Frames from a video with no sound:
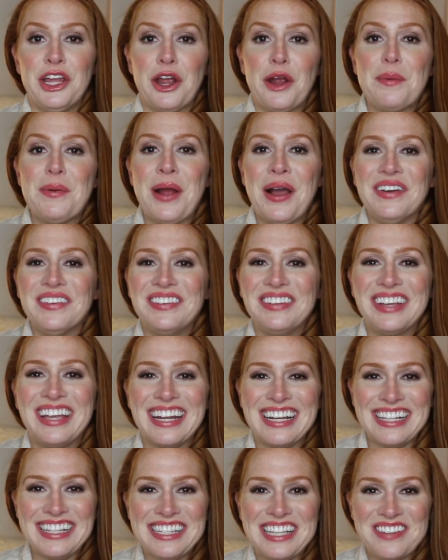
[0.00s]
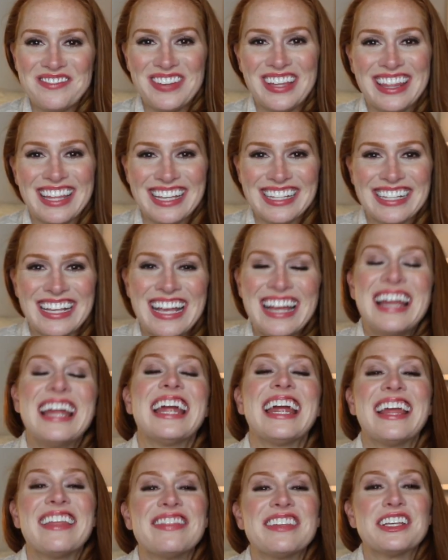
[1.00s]
you're probably going to see me
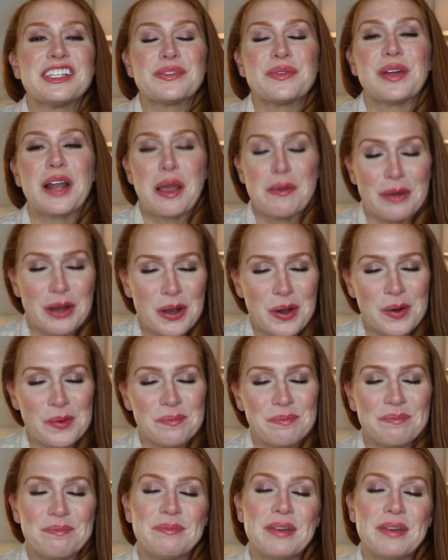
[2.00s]
in this when I'm at home.